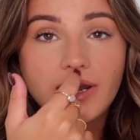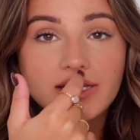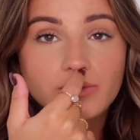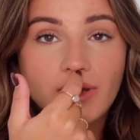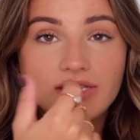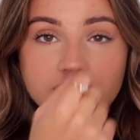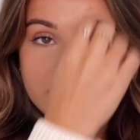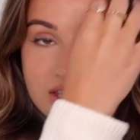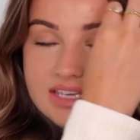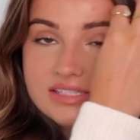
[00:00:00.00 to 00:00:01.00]
price wise for
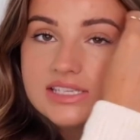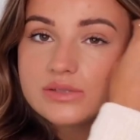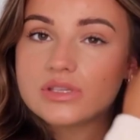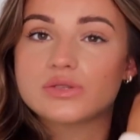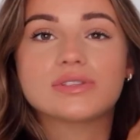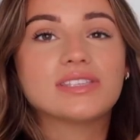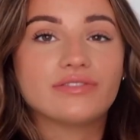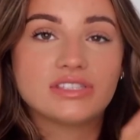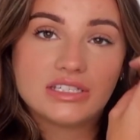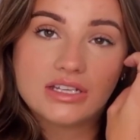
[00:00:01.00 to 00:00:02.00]
these ones were
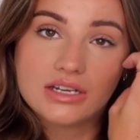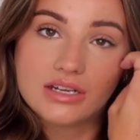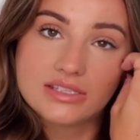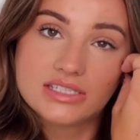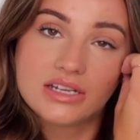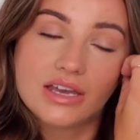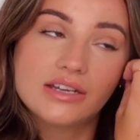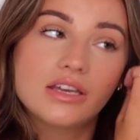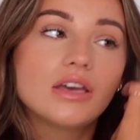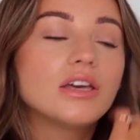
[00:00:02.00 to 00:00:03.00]

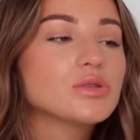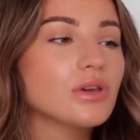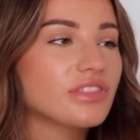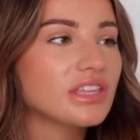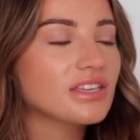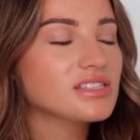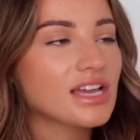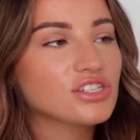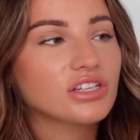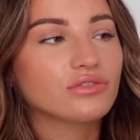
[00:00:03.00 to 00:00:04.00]
$79.99. So I think that's
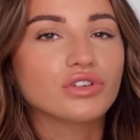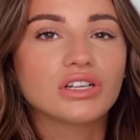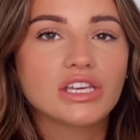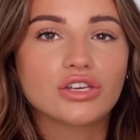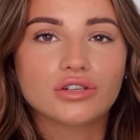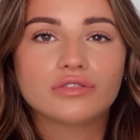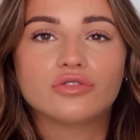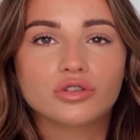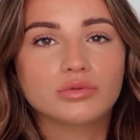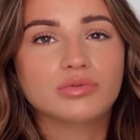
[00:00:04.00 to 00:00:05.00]
actually a really good
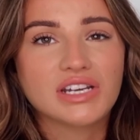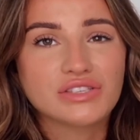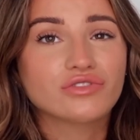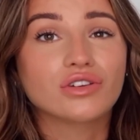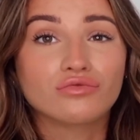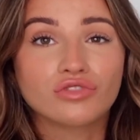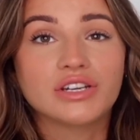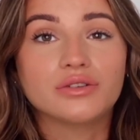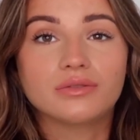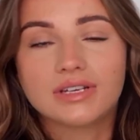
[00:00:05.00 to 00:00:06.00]
affordable price for a
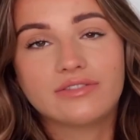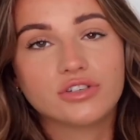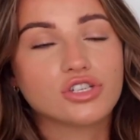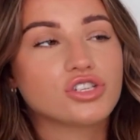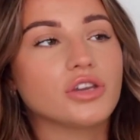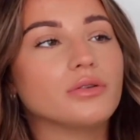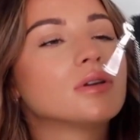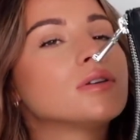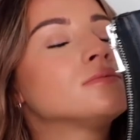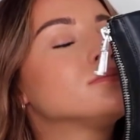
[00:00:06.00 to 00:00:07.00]
real leather shoe.
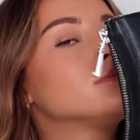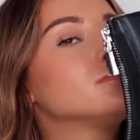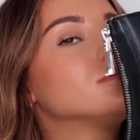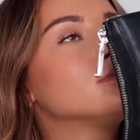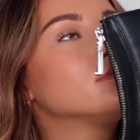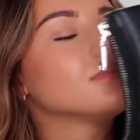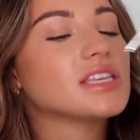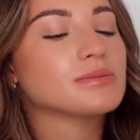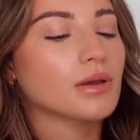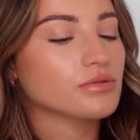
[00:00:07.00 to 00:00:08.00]

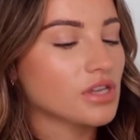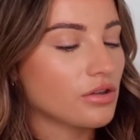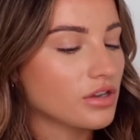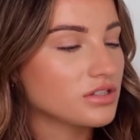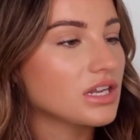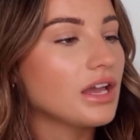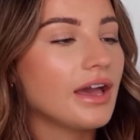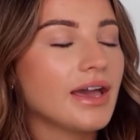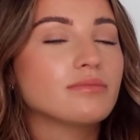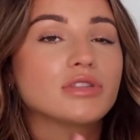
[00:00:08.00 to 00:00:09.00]
They smell so good.
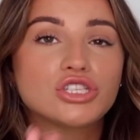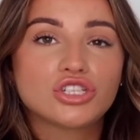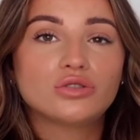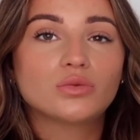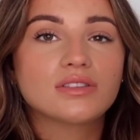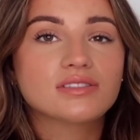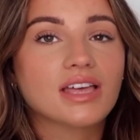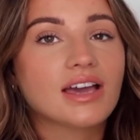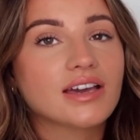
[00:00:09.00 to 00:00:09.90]
The June ones that